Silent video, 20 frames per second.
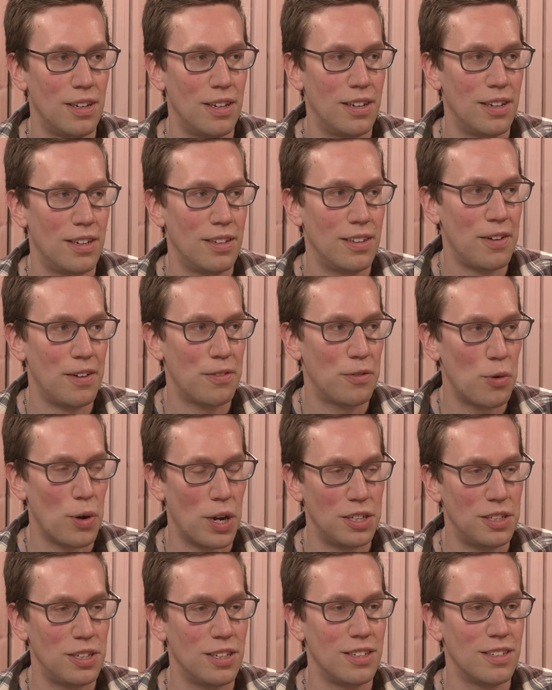a lot of
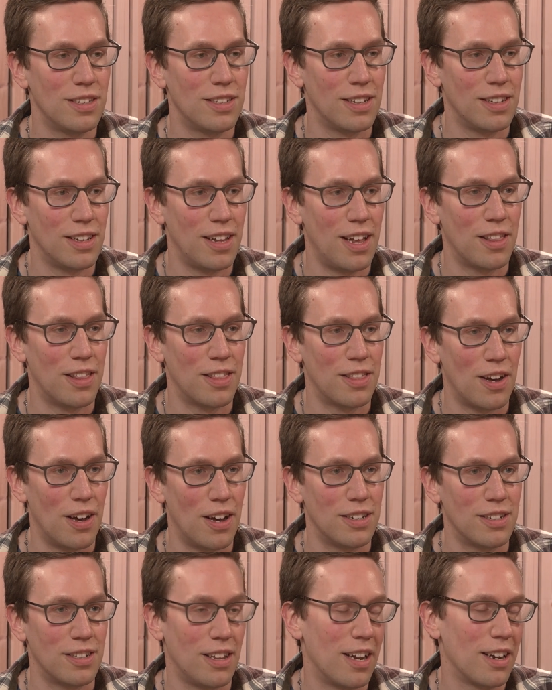questions and a lot of
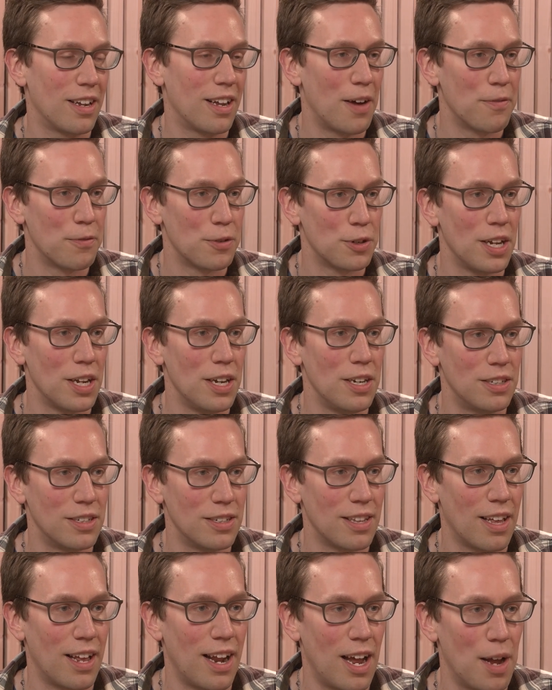thoughts, a lot of conversations
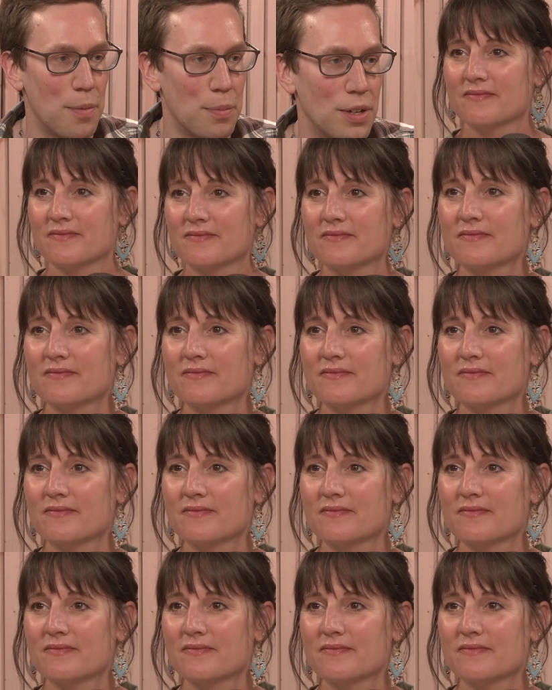that happen.